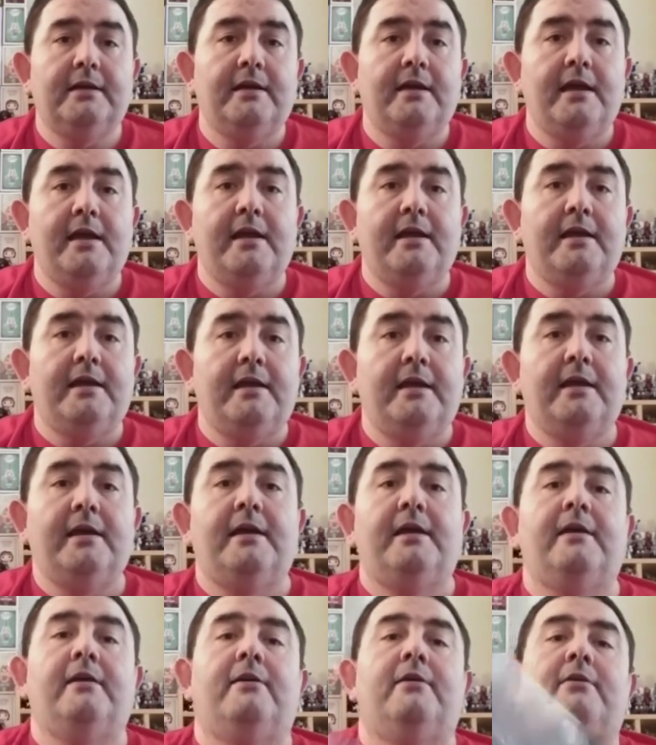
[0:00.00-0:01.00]

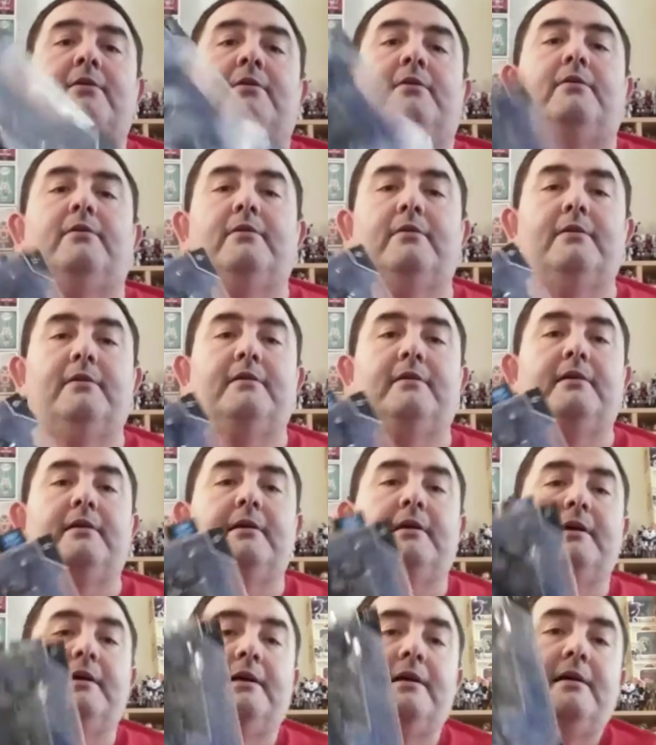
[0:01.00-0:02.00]

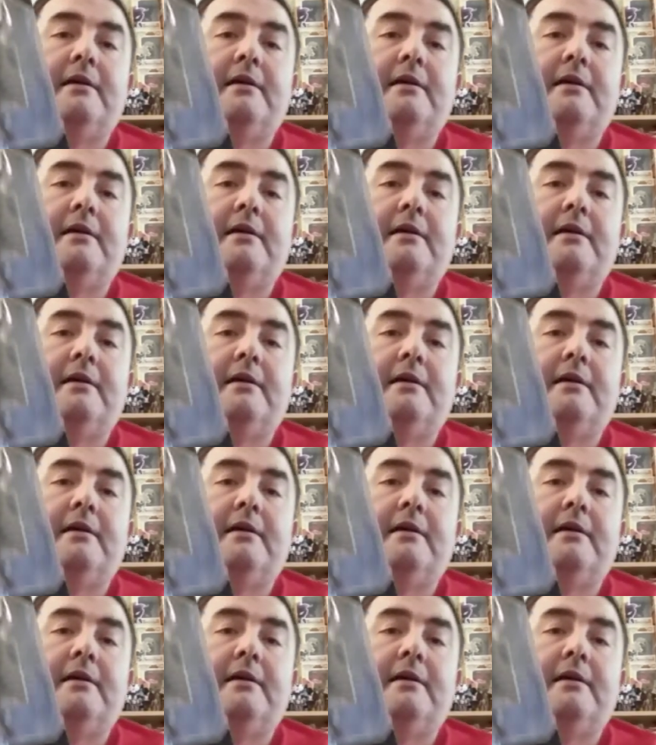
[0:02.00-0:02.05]
[no speech]